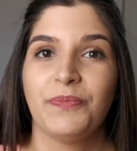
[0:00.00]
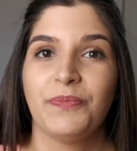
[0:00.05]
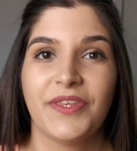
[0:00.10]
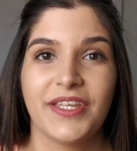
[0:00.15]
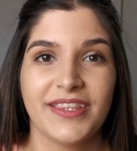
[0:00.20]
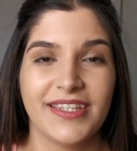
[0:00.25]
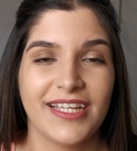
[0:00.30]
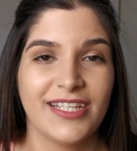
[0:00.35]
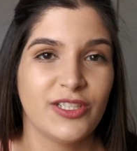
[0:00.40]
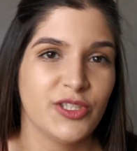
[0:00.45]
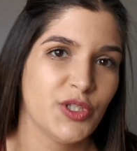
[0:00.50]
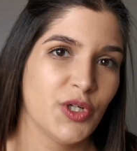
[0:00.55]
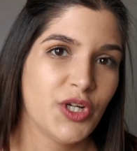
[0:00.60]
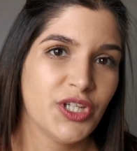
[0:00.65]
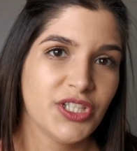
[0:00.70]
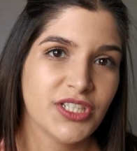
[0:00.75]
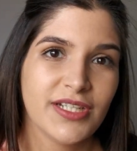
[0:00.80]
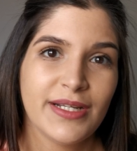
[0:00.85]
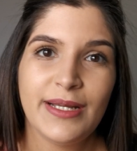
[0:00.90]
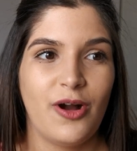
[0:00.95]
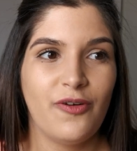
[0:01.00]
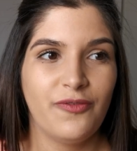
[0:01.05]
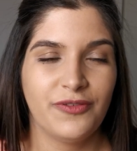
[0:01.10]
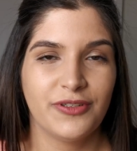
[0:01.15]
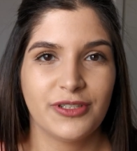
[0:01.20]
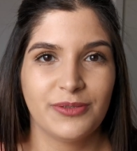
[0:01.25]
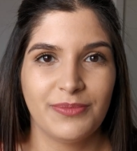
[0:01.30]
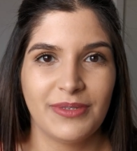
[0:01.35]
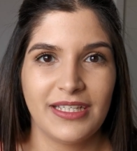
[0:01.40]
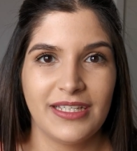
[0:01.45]
And then Josh
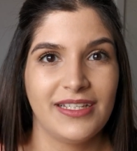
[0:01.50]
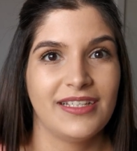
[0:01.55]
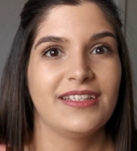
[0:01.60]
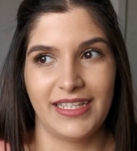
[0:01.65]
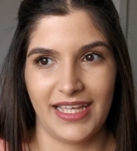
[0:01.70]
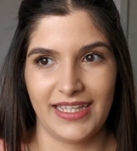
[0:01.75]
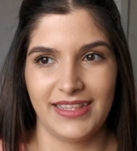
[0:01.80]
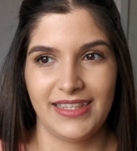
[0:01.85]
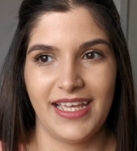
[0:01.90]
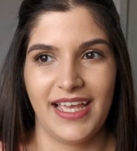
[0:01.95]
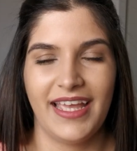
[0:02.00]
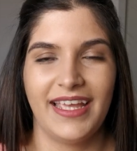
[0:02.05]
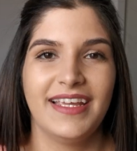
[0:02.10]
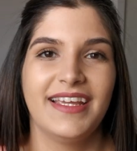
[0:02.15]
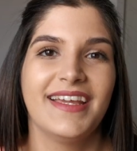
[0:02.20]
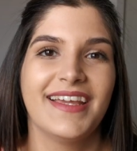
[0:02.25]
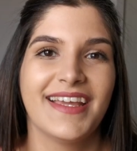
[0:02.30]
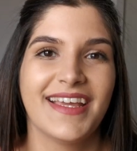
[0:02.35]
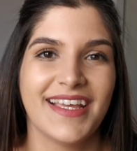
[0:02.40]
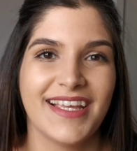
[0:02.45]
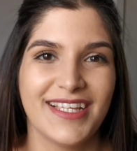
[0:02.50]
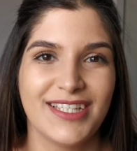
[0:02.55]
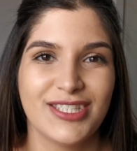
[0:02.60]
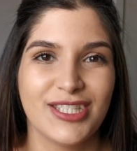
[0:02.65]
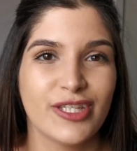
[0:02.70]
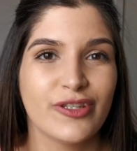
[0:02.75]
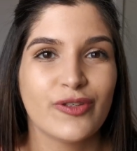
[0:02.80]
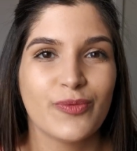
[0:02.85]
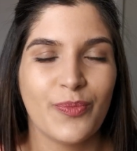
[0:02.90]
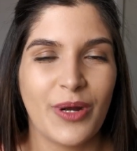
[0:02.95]
offered me that day his
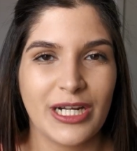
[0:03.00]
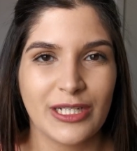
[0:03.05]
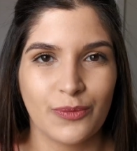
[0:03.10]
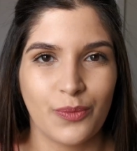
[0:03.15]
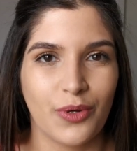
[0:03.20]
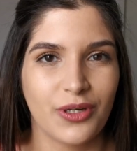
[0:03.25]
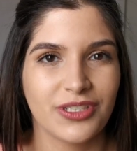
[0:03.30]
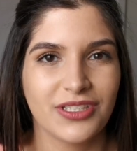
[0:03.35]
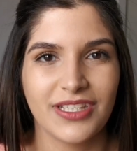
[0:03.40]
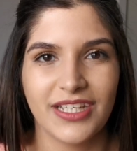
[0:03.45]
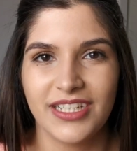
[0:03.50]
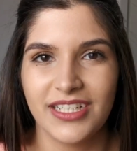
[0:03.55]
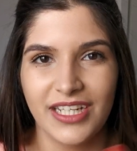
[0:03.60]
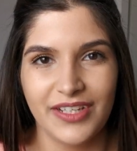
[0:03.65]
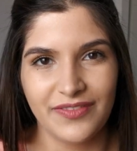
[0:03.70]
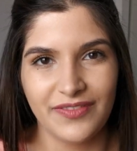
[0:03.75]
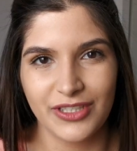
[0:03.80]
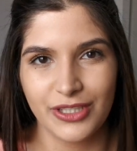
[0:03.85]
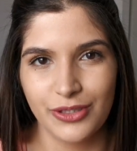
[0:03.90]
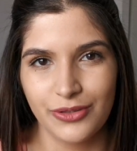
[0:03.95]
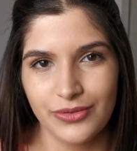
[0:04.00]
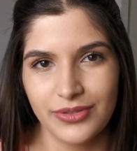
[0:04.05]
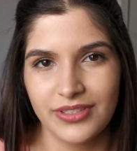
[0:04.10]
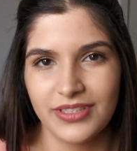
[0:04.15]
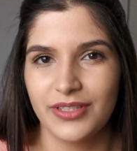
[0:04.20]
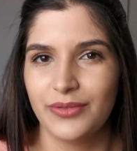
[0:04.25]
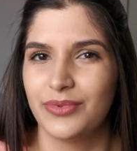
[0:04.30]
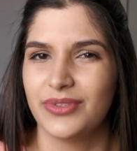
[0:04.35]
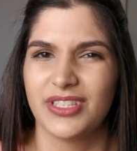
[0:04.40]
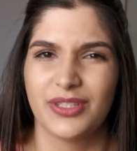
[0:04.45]
smartwatch that he never
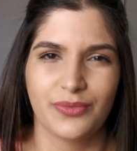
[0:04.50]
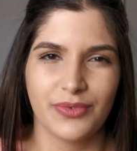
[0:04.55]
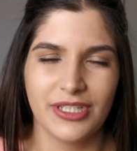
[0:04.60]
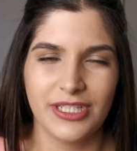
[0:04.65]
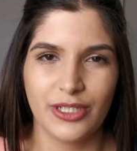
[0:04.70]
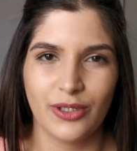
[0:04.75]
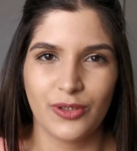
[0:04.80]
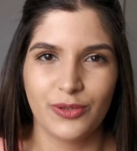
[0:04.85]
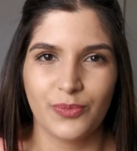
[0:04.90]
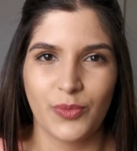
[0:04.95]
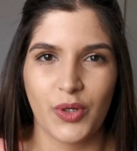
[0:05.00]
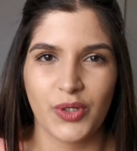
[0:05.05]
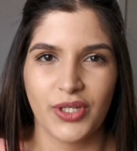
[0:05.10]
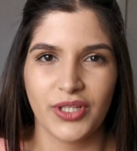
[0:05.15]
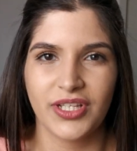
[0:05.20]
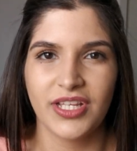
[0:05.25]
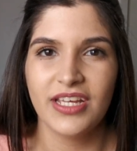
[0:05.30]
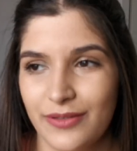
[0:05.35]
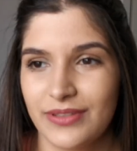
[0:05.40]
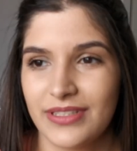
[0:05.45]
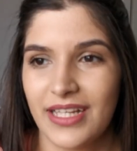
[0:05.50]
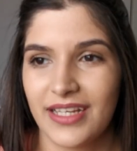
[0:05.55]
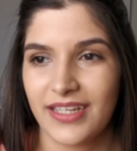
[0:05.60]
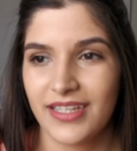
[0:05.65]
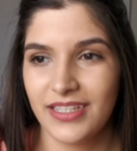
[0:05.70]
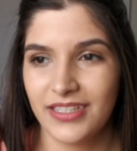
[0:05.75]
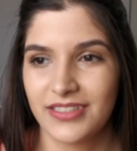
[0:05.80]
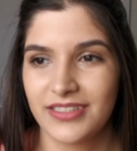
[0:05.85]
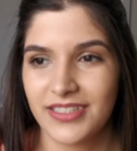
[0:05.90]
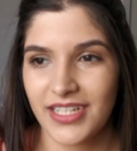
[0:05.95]
used. It was a really old model. And he was like,
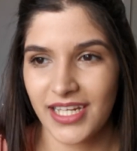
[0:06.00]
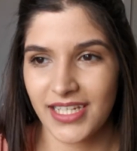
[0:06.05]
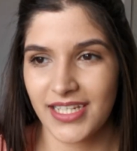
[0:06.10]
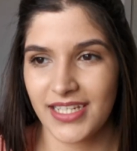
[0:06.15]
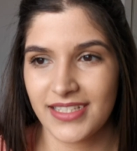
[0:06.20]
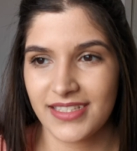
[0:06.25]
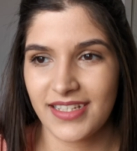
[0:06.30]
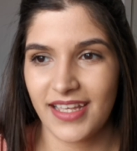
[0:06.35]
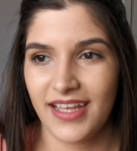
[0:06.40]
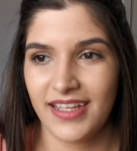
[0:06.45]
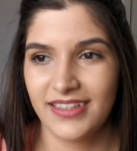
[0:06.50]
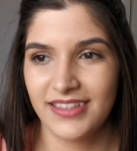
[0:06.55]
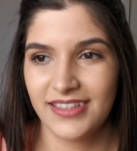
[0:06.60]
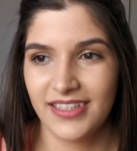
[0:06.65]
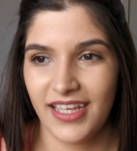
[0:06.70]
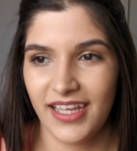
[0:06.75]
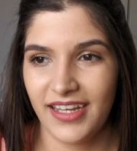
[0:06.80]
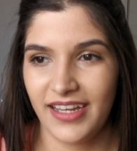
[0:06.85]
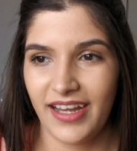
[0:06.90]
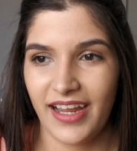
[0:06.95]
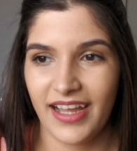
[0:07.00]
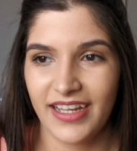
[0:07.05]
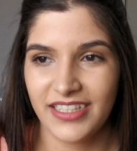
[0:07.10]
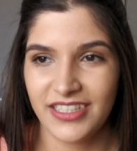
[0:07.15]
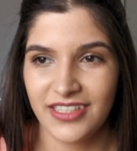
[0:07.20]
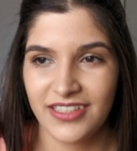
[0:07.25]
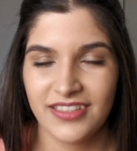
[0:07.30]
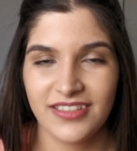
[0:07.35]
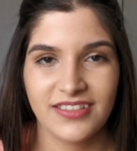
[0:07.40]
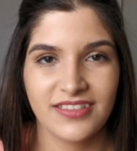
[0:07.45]
here, take this. And then I
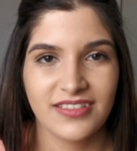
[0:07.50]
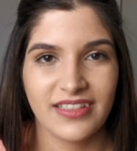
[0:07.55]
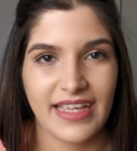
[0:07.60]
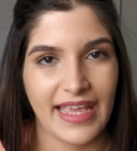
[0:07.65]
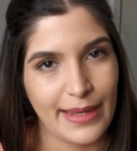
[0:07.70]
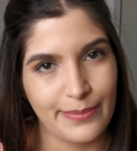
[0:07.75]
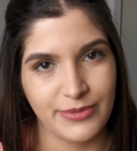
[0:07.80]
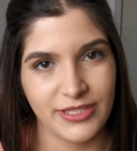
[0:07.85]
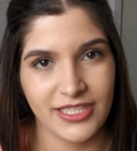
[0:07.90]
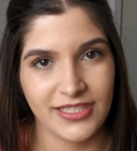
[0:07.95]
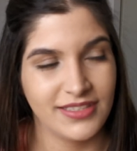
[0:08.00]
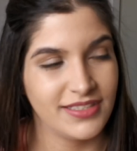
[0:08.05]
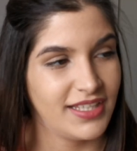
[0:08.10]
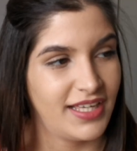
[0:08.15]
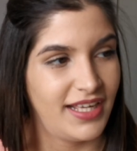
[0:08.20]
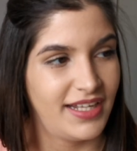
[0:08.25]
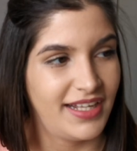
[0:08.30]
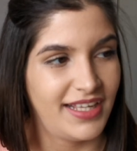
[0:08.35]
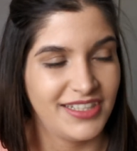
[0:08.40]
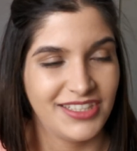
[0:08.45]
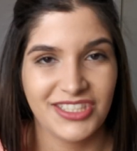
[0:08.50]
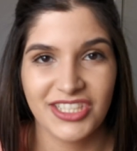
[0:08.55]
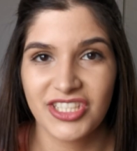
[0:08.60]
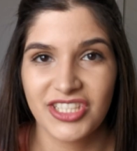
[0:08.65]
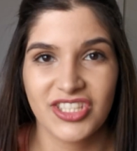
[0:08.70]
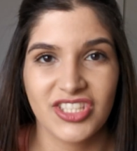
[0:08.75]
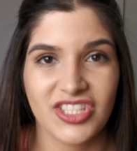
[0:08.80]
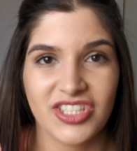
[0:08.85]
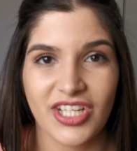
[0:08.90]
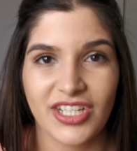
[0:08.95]
just kept it and I
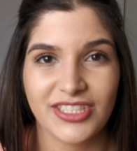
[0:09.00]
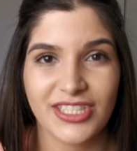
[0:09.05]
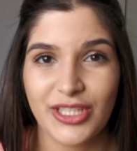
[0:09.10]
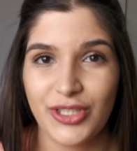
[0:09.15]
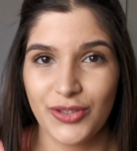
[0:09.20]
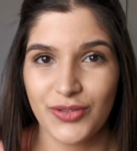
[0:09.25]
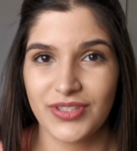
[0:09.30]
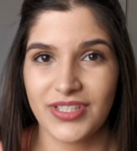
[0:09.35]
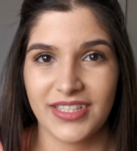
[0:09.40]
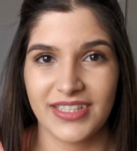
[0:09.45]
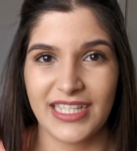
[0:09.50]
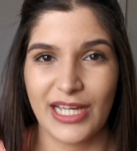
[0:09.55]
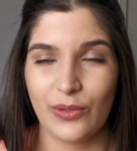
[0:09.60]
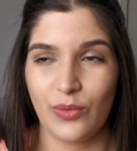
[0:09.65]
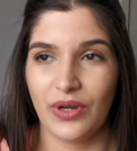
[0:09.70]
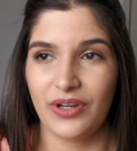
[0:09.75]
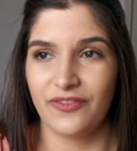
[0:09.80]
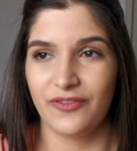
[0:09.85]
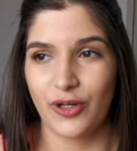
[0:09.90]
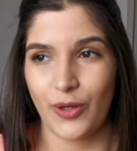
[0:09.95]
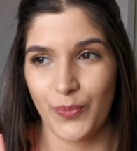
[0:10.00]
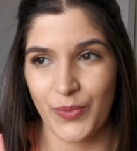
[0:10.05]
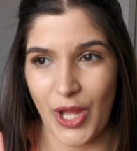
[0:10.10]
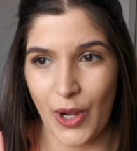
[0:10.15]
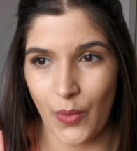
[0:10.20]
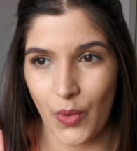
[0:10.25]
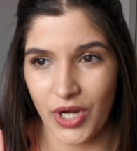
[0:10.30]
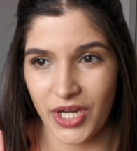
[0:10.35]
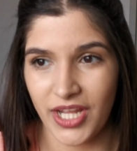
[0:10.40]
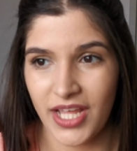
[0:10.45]
just started using that one from
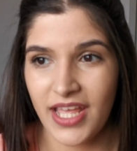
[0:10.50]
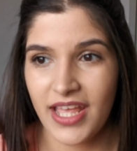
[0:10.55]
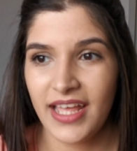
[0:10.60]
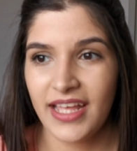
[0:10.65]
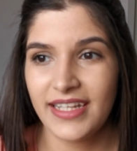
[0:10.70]
now on.